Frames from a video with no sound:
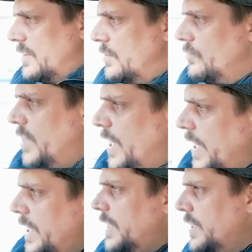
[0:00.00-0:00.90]

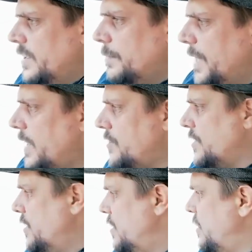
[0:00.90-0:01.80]
Renée, the bitch,
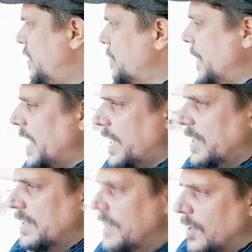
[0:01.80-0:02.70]
is back.
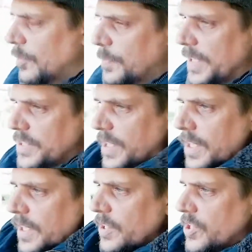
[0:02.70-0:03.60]
Oh, bless her.
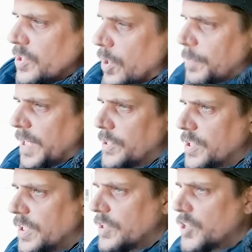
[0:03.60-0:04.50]
She's not a
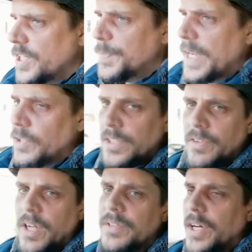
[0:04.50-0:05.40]
bitch. She's back on the
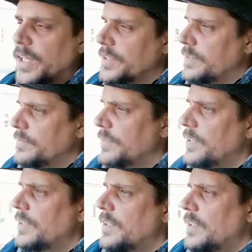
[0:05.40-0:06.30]
road, guys.
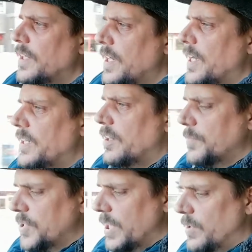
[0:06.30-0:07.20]
And I'm
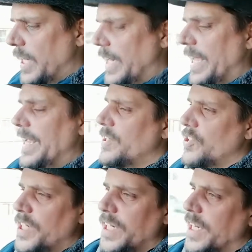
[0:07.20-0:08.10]
so glad
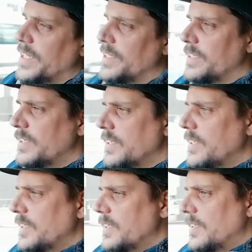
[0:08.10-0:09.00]
she is.
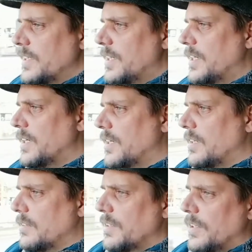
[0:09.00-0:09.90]

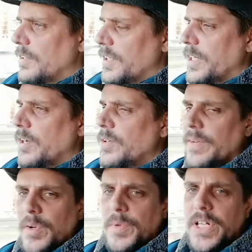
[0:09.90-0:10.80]
Oh, God. I know
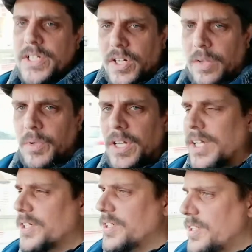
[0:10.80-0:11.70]
everybody's got it
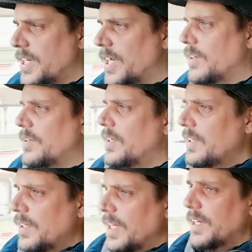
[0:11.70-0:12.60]
worse, you know.
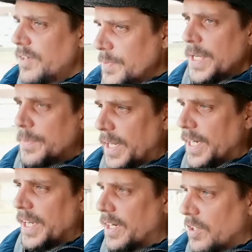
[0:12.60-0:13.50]
And there is people out
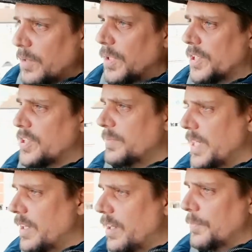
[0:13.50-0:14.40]
there that got it worse than me,
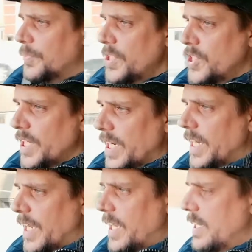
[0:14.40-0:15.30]
and I appreciate
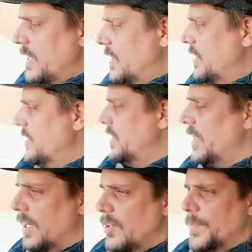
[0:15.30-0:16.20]
that. You
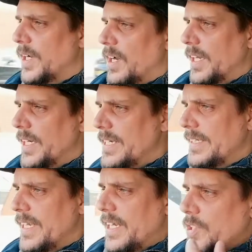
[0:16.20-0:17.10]
know, but I need to
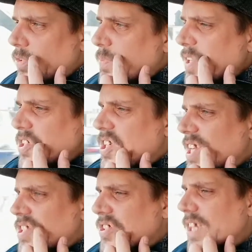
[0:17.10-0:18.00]
get this off my
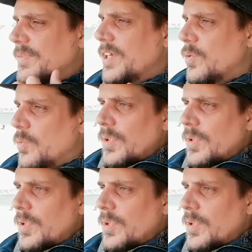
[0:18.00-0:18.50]
chest. Just have a little,